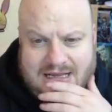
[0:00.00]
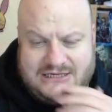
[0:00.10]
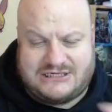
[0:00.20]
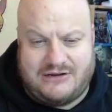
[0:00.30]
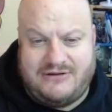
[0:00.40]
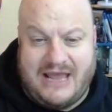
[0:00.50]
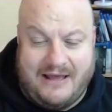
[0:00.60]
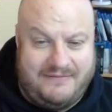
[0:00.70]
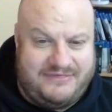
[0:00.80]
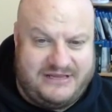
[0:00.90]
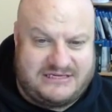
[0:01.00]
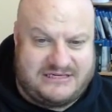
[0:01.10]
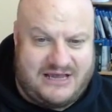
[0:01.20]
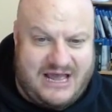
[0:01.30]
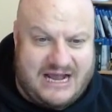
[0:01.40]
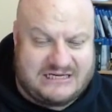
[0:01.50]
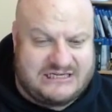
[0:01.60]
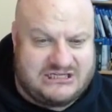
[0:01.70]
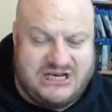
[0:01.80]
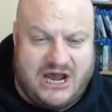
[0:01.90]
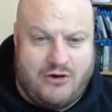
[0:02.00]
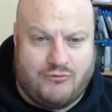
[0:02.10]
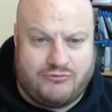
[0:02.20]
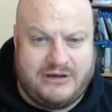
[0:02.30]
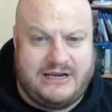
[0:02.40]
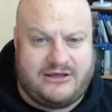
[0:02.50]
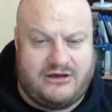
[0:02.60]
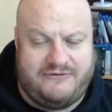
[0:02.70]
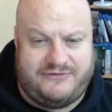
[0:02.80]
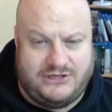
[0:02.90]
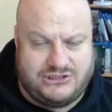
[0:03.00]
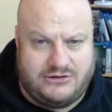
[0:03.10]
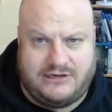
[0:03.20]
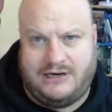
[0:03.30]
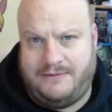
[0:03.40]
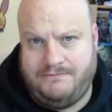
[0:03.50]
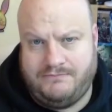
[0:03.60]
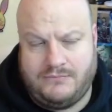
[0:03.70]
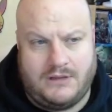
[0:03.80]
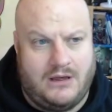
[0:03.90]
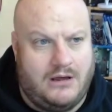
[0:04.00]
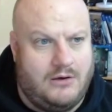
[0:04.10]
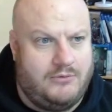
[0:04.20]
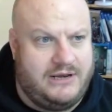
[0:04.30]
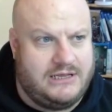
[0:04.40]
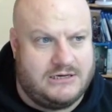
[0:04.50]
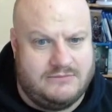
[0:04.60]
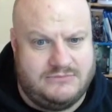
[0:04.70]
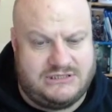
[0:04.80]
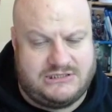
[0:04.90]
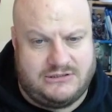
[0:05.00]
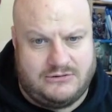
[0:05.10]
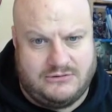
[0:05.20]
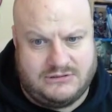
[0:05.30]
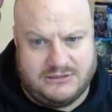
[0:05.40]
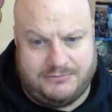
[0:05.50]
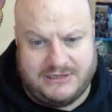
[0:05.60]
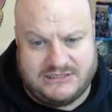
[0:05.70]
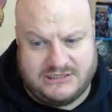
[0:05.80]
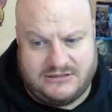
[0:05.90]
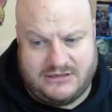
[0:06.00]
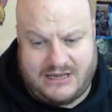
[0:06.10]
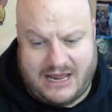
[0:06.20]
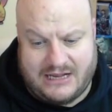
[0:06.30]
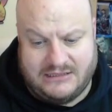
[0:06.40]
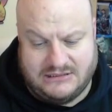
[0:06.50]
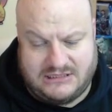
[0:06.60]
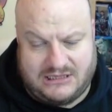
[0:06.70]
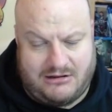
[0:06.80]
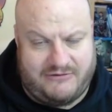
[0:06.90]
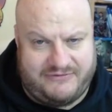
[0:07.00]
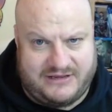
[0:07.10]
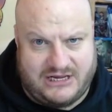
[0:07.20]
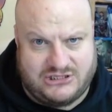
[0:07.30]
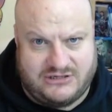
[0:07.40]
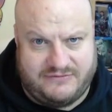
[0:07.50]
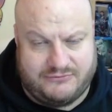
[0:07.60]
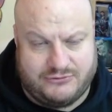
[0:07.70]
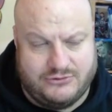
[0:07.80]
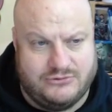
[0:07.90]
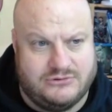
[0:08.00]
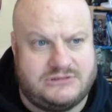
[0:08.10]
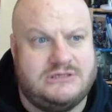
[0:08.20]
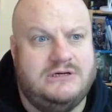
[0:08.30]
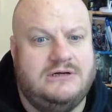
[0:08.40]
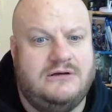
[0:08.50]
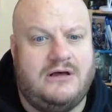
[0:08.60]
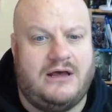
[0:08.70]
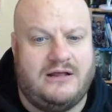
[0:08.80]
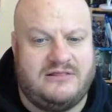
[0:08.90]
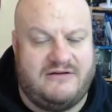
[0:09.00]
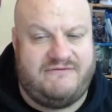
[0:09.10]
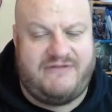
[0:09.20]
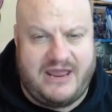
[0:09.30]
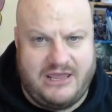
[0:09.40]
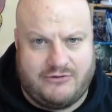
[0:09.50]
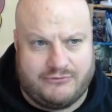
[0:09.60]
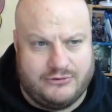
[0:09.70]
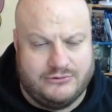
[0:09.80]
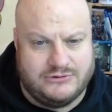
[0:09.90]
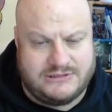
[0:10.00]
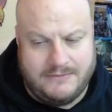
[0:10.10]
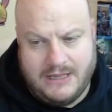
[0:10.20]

so yeah, this uh, access now really going for the jugular uh, when it comes to to Blizzard and clarification of the rules, uh, the vague rules.